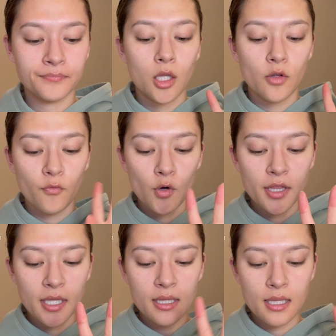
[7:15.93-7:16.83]
The fourth
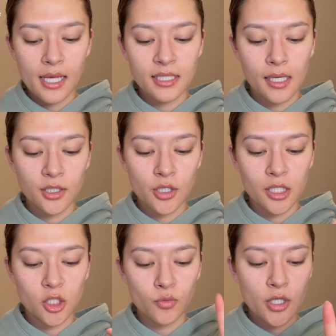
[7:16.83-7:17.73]
thing that I like to answer is
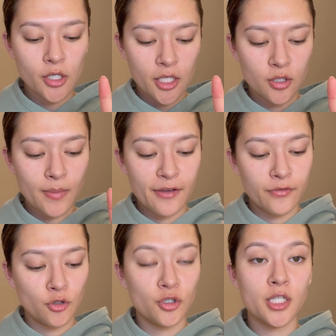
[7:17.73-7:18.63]
3 traits my
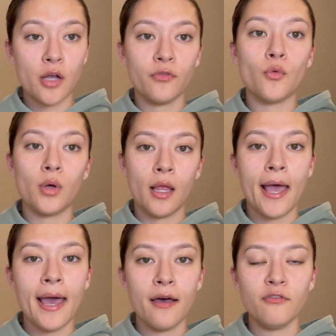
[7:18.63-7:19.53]
future self will
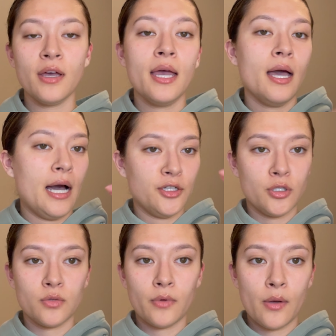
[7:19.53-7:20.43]
have. I
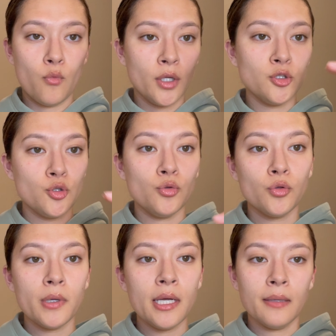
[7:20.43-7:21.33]
just write 1, 2,
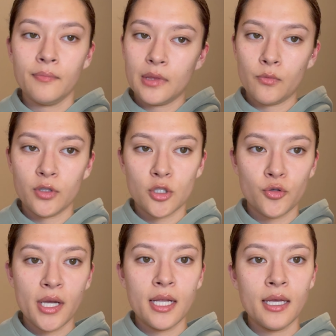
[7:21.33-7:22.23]
3 and what the
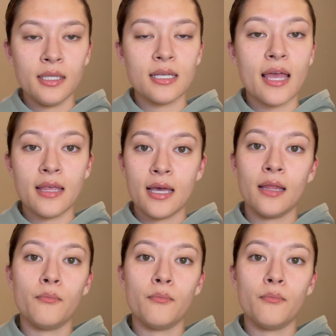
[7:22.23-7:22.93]
trait is, and then I